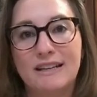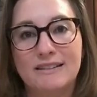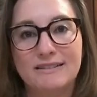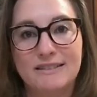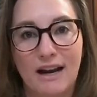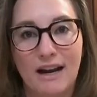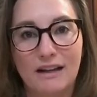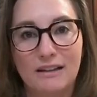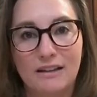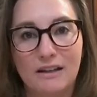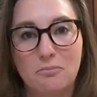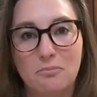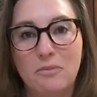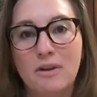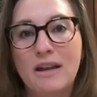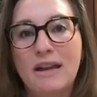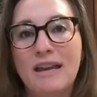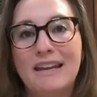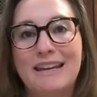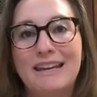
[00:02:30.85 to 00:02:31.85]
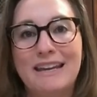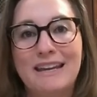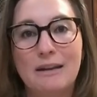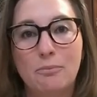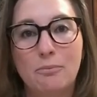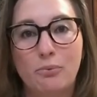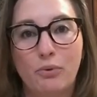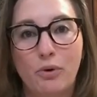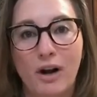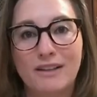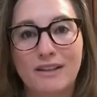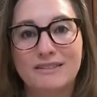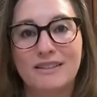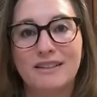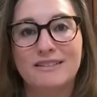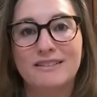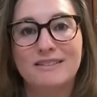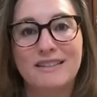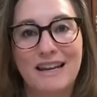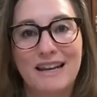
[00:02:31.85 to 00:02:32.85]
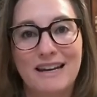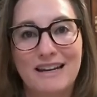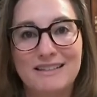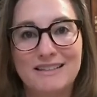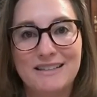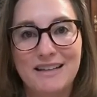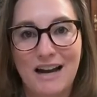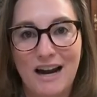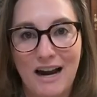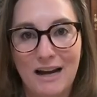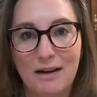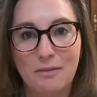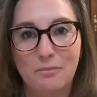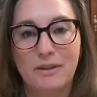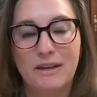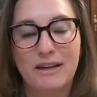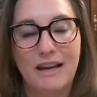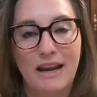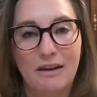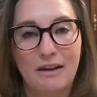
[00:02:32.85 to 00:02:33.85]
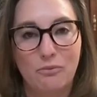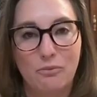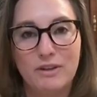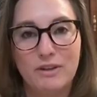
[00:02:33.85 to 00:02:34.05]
asylum can get processed in a timely and